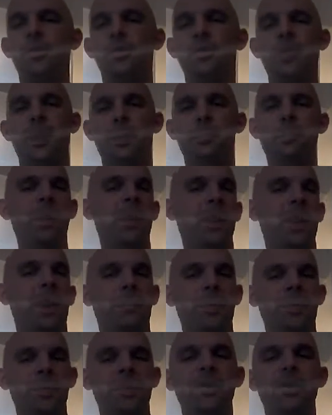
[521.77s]
so that might
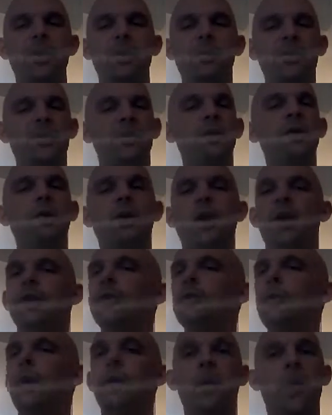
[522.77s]
happen. With new cards,
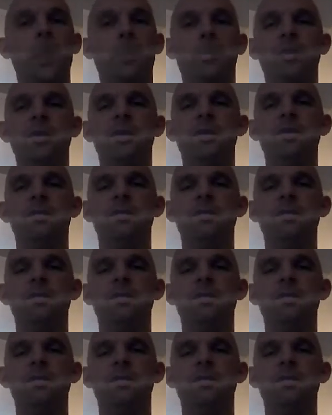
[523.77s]
it won't happen.